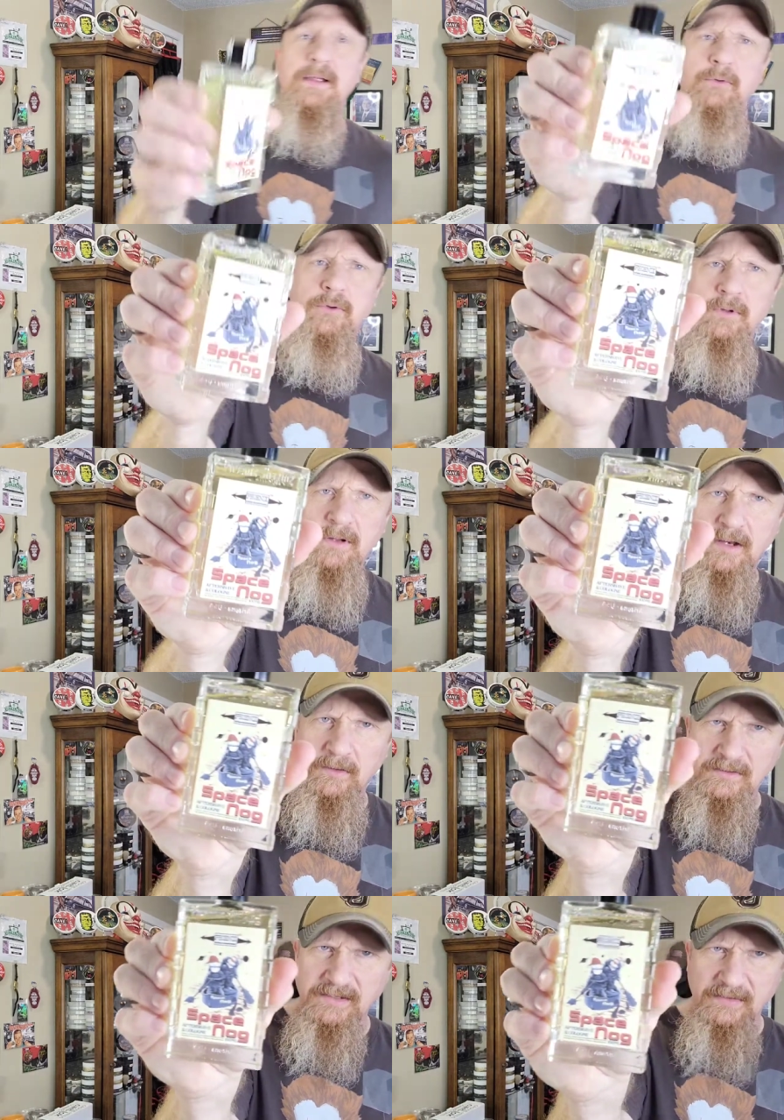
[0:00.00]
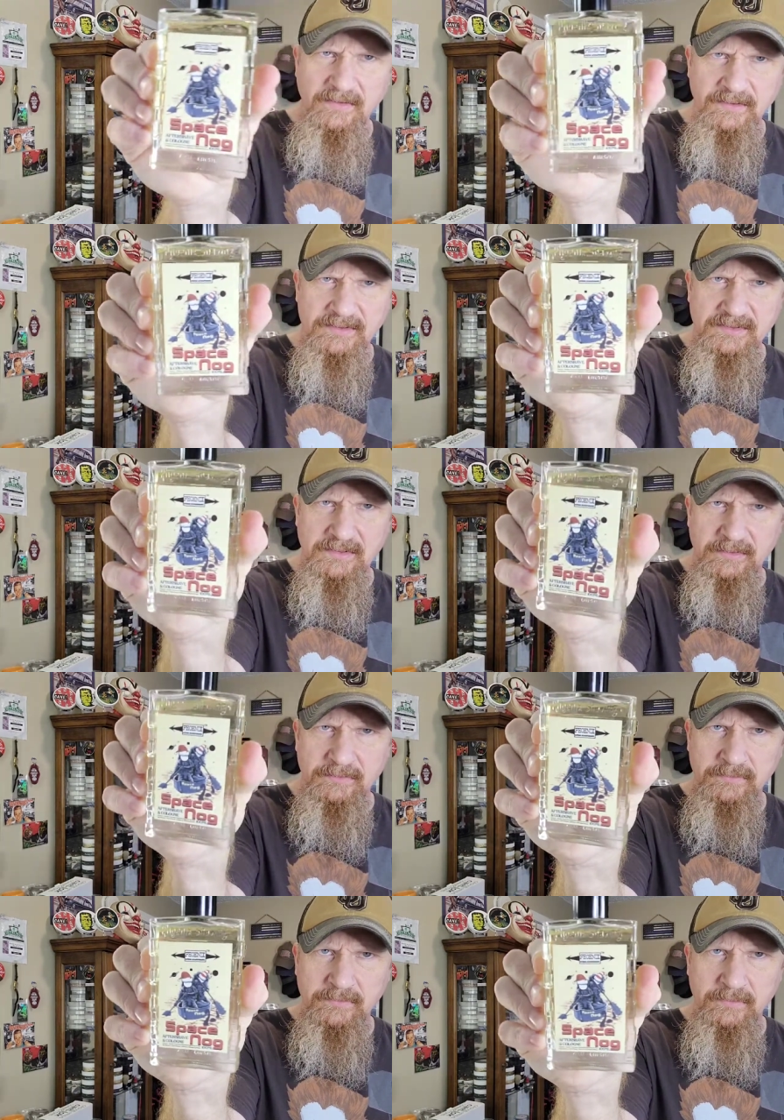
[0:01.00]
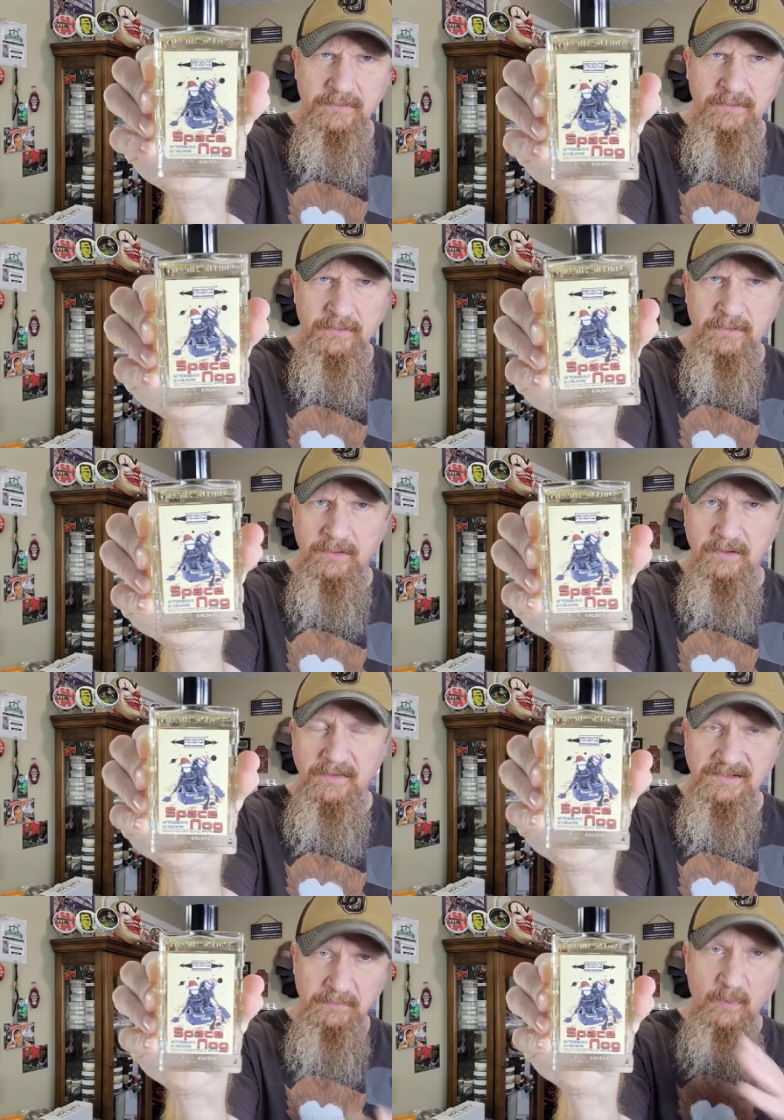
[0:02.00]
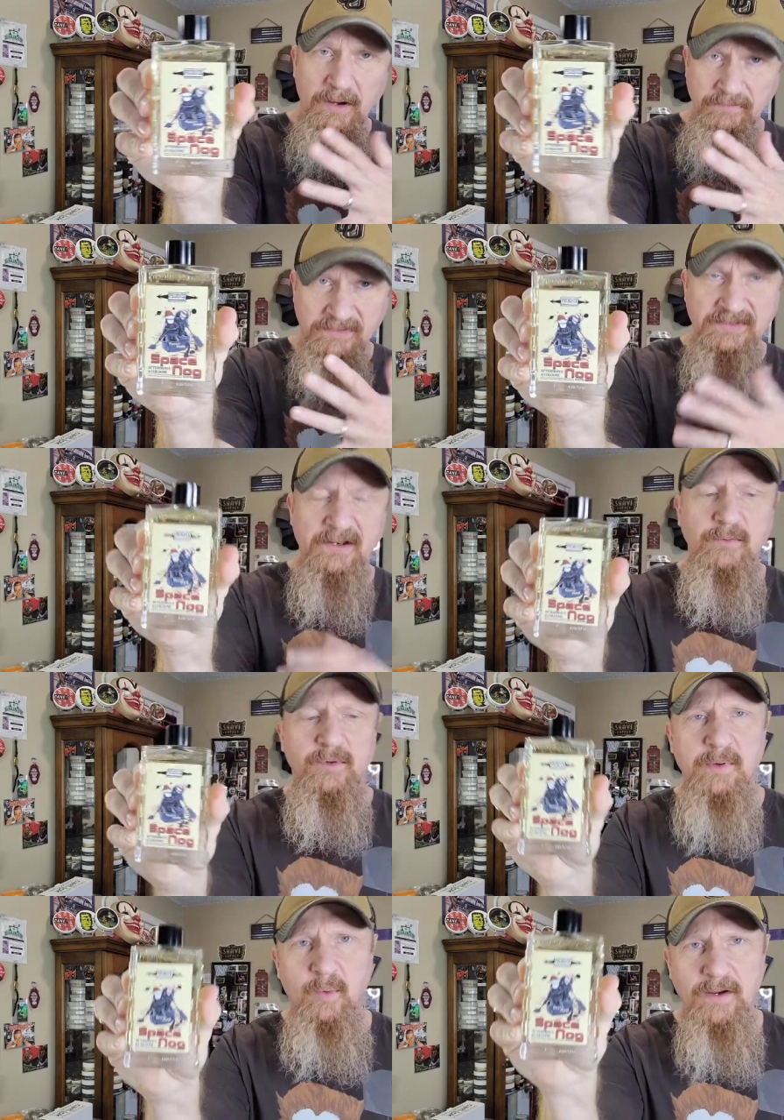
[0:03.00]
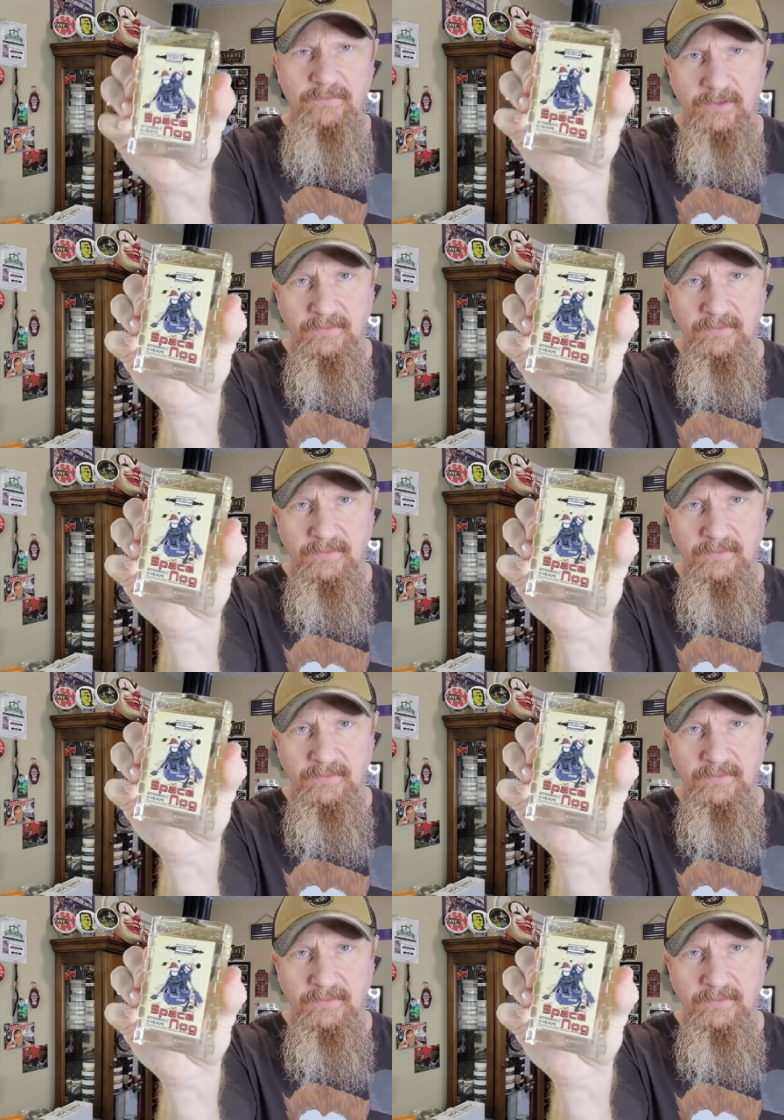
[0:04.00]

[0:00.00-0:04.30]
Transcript: label, it looks like this. this my wife, this is another one my wife